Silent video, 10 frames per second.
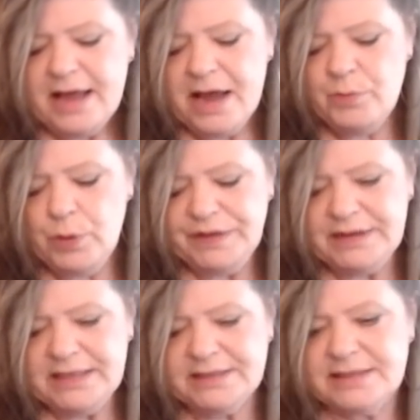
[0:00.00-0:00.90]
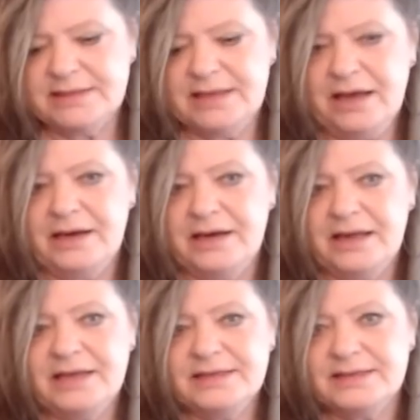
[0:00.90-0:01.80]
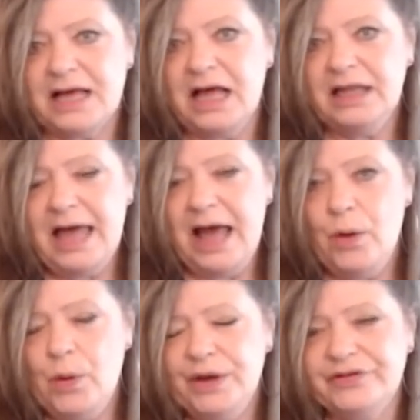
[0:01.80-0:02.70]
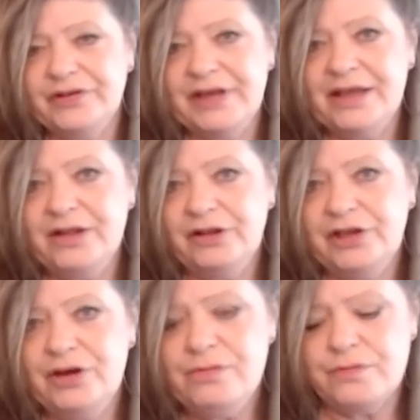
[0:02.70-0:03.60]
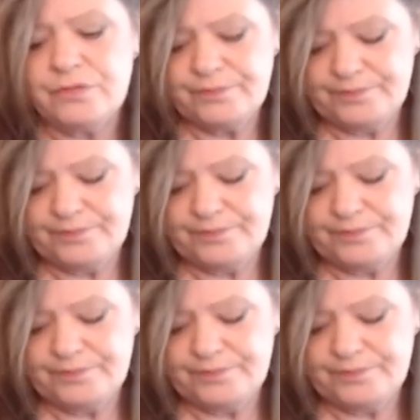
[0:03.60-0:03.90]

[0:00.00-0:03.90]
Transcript: And what this has done is allow it to heal you.